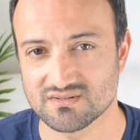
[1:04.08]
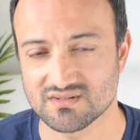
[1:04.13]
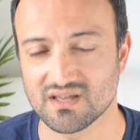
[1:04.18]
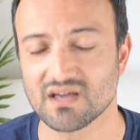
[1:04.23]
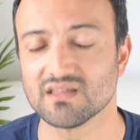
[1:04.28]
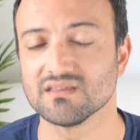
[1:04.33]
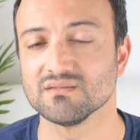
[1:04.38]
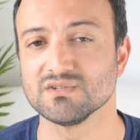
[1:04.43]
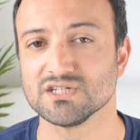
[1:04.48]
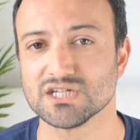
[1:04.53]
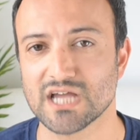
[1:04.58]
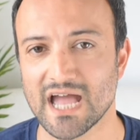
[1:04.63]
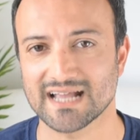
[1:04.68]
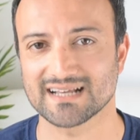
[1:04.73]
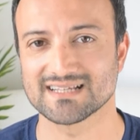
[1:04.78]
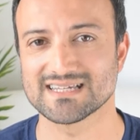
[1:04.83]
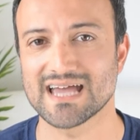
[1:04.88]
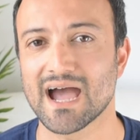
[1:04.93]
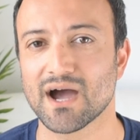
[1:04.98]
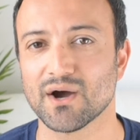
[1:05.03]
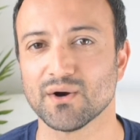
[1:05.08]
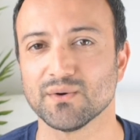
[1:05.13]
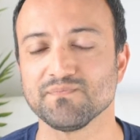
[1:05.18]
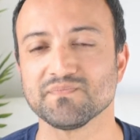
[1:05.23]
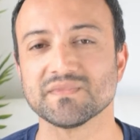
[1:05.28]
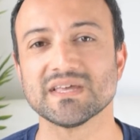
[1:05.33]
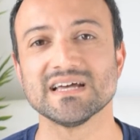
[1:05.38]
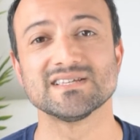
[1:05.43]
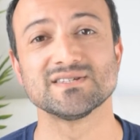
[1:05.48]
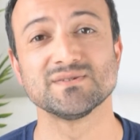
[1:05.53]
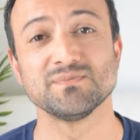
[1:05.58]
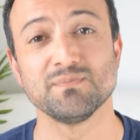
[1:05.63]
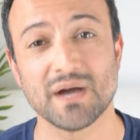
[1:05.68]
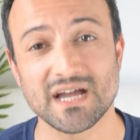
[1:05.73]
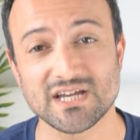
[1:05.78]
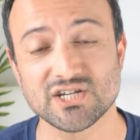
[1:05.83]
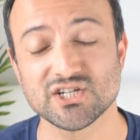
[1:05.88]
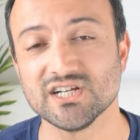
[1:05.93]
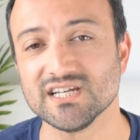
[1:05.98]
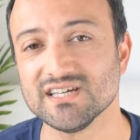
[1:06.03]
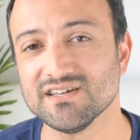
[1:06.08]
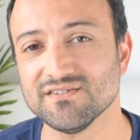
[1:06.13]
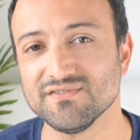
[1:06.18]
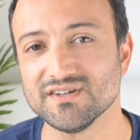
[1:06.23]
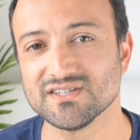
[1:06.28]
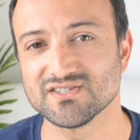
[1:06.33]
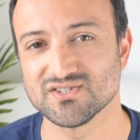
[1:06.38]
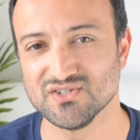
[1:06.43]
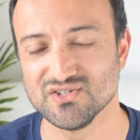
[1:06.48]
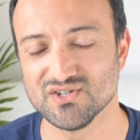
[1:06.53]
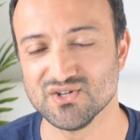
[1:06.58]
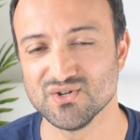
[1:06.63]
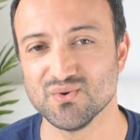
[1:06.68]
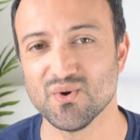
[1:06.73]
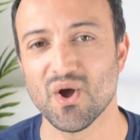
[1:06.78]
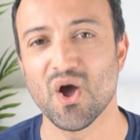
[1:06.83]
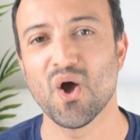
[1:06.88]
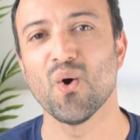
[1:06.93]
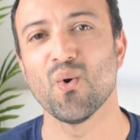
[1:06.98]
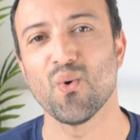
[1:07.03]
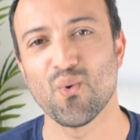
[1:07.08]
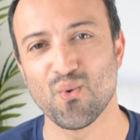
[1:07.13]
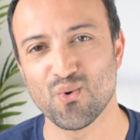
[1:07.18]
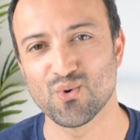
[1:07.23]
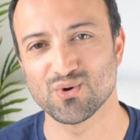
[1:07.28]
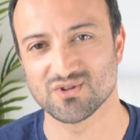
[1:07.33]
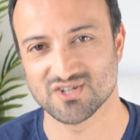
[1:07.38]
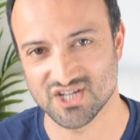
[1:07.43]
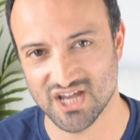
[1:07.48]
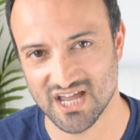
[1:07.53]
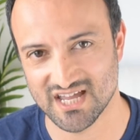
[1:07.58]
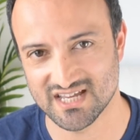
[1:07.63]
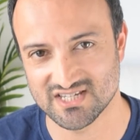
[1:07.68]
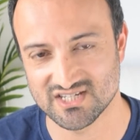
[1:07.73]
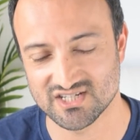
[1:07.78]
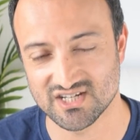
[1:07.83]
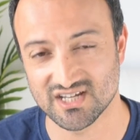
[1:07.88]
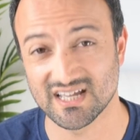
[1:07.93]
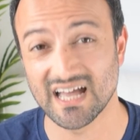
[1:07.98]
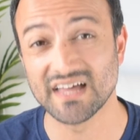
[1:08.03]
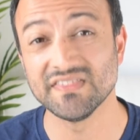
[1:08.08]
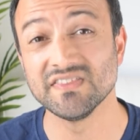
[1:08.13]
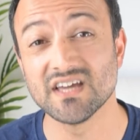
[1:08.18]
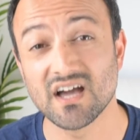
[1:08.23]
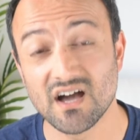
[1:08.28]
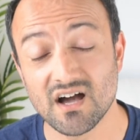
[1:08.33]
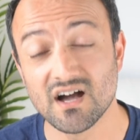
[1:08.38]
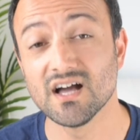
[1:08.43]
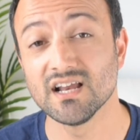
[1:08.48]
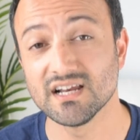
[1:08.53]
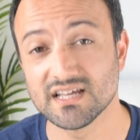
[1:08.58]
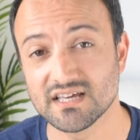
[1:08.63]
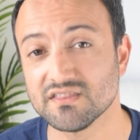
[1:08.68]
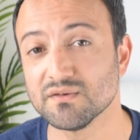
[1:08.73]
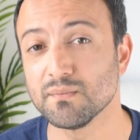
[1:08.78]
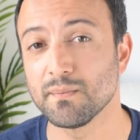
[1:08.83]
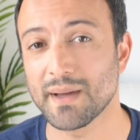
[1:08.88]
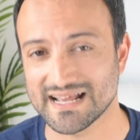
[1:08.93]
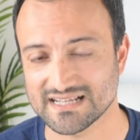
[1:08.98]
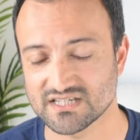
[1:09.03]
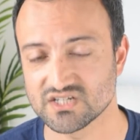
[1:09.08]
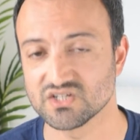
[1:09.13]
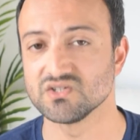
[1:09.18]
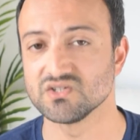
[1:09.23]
to get them checked out, especially if it's new or changing, and the earlier the better